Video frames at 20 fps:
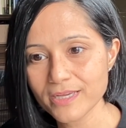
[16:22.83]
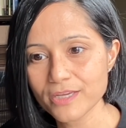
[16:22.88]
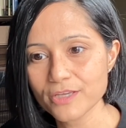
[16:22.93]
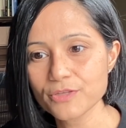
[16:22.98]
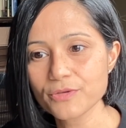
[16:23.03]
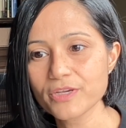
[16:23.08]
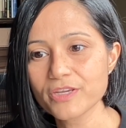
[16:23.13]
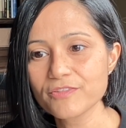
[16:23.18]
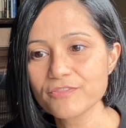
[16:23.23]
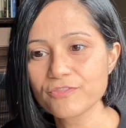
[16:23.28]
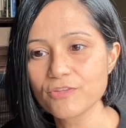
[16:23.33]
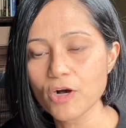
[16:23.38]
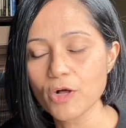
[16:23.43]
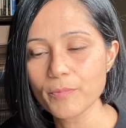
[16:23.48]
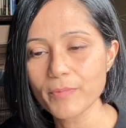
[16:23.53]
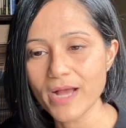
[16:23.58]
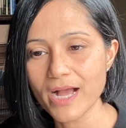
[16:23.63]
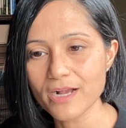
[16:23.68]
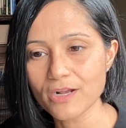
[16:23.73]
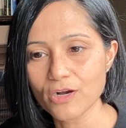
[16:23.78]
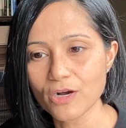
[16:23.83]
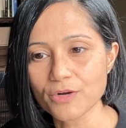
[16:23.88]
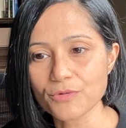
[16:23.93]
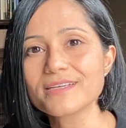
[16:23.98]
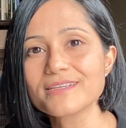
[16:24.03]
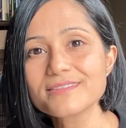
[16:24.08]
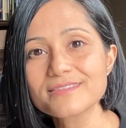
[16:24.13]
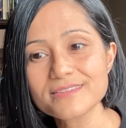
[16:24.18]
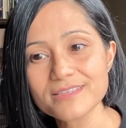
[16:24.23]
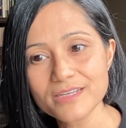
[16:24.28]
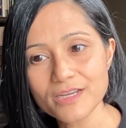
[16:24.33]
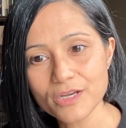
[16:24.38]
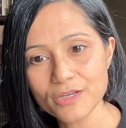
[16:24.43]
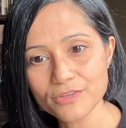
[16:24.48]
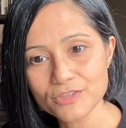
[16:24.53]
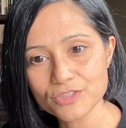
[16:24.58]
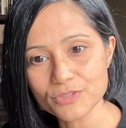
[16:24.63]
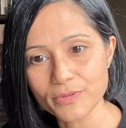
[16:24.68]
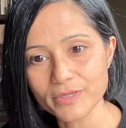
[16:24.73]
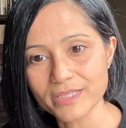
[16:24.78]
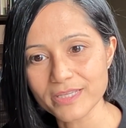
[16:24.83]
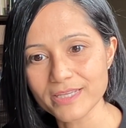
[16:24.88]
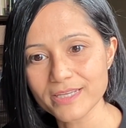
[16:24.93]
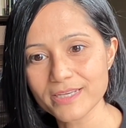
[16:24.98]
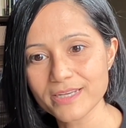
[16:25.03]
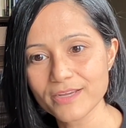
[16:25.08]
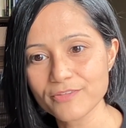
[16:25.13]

you can fall back on sitting on the toilet